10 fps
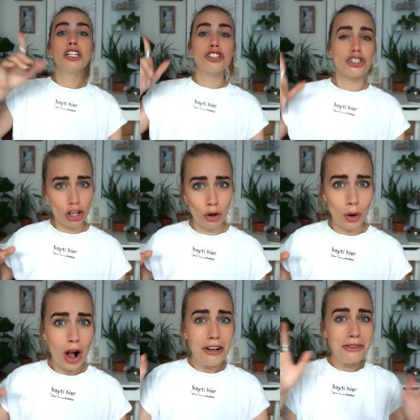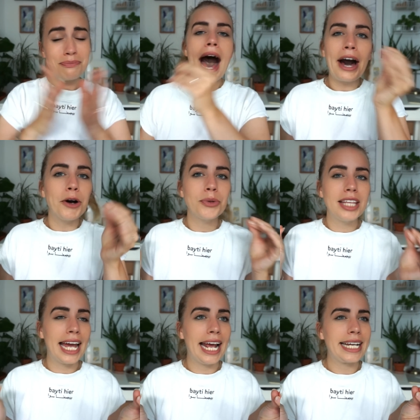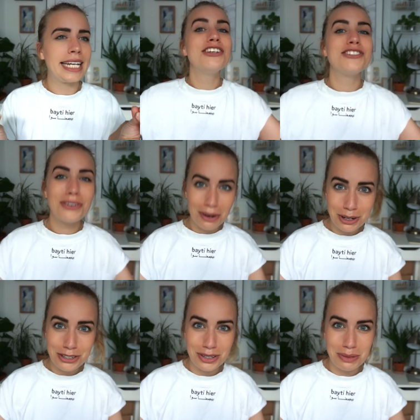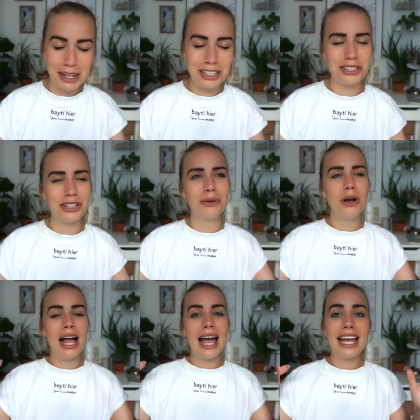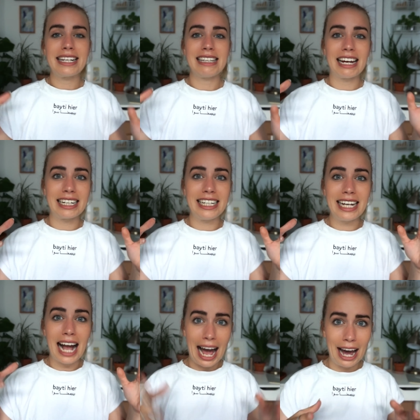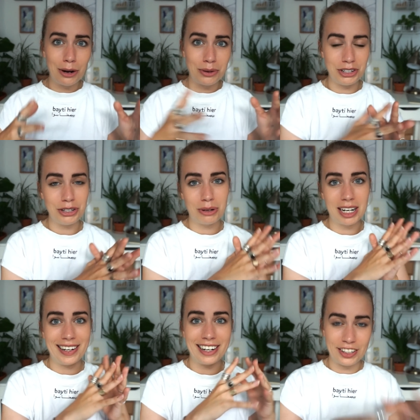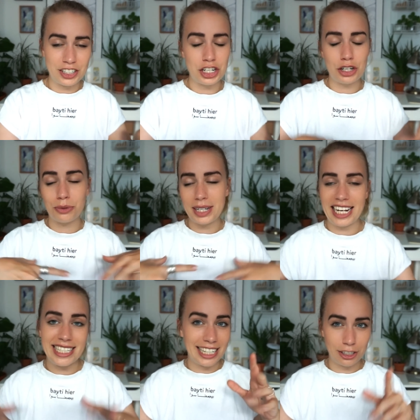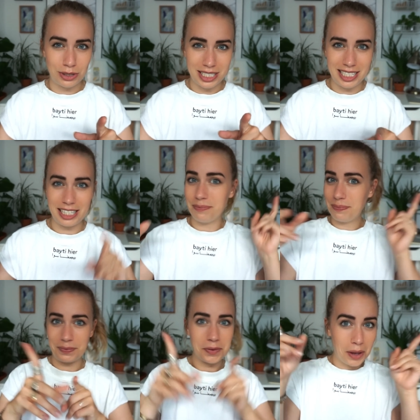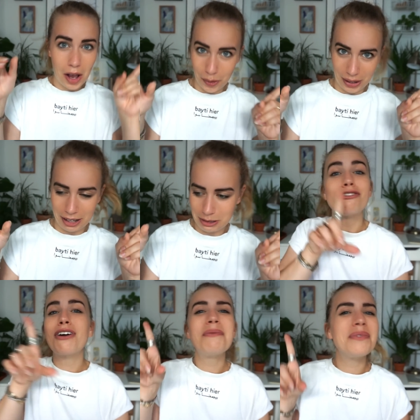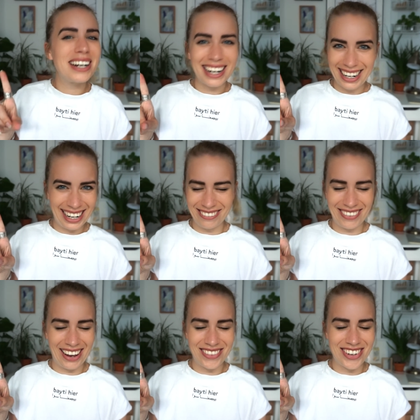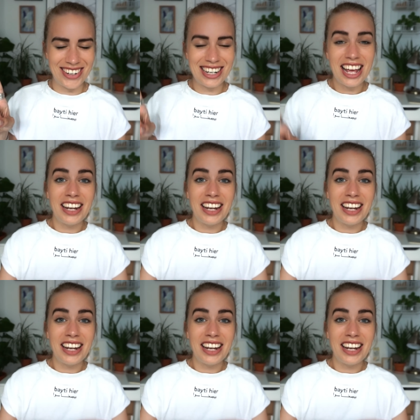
So, how the heck? So I want to explain to you exactly how nuclear energy creates electricity. Okay. From what I have gathered,